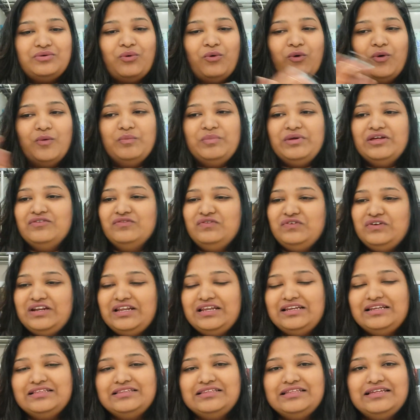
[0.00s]
hoping for
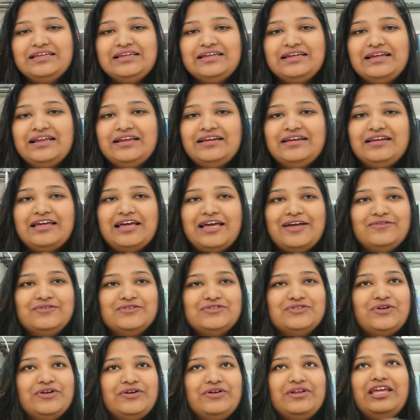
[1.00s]
anything and I
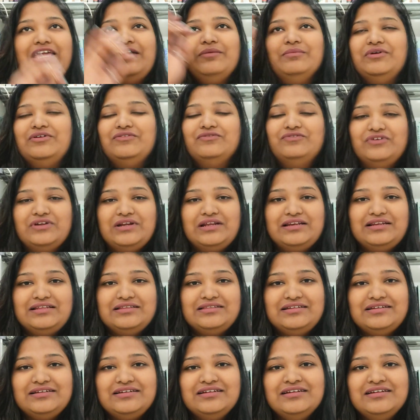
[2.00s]
was not aiming for
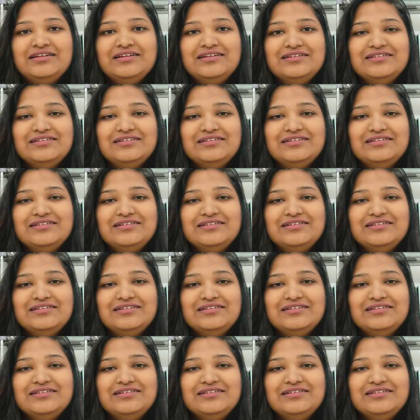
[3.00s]
anything.